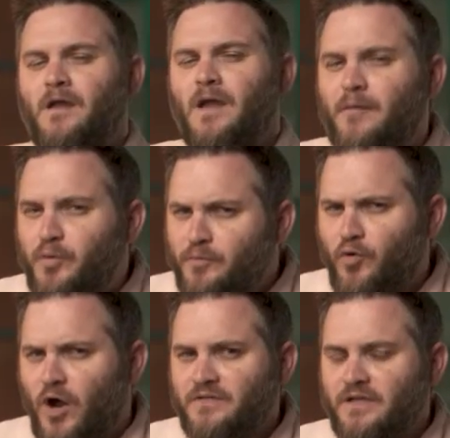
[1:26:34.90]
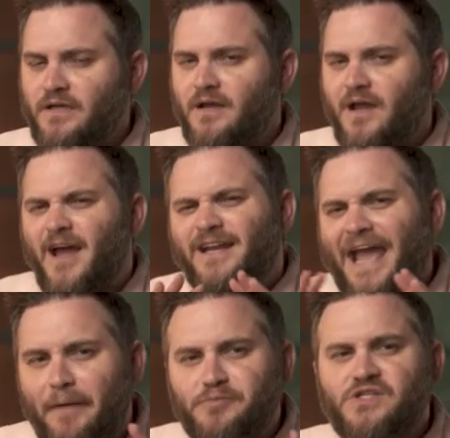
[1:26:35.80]
And put broadly,
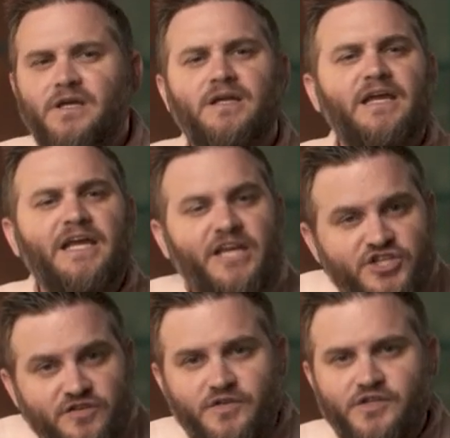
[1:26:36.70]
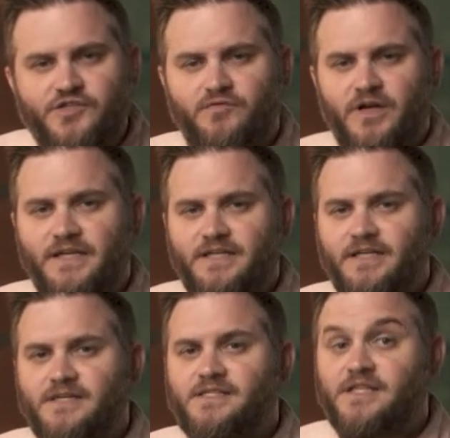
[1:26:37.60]
encapsulating each of these three
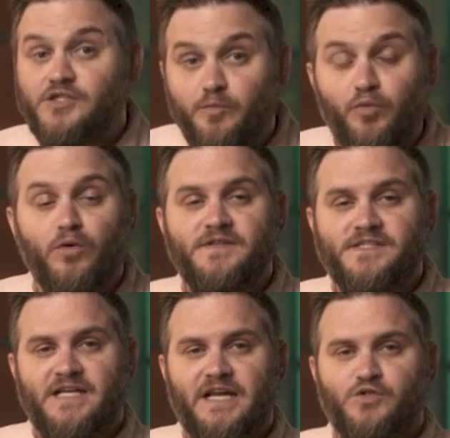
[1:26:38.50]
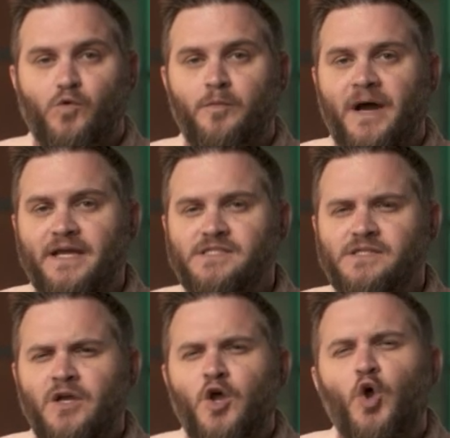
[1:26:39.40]
ideas that support the status quo bias,
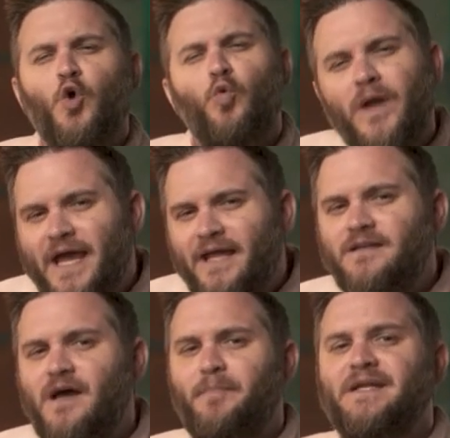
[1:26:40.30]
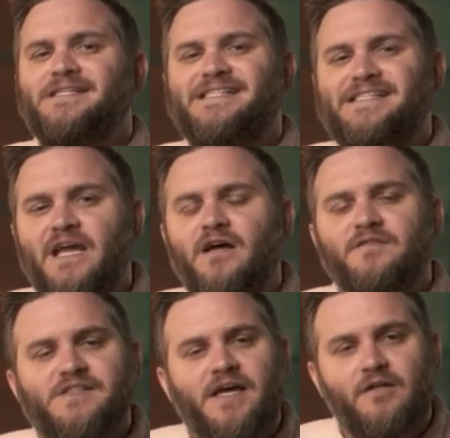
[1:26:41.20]
we end up in a state of
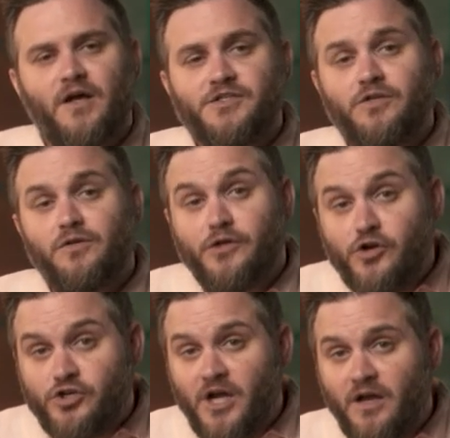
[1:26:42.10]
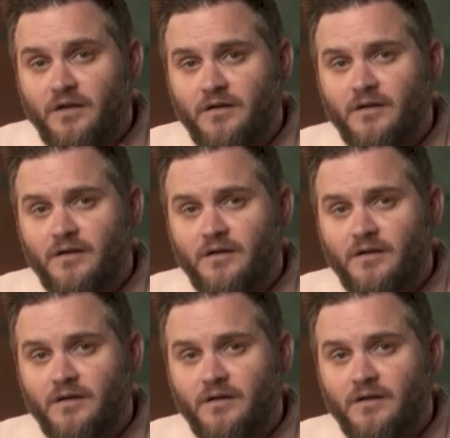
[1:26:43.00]
psychological inertia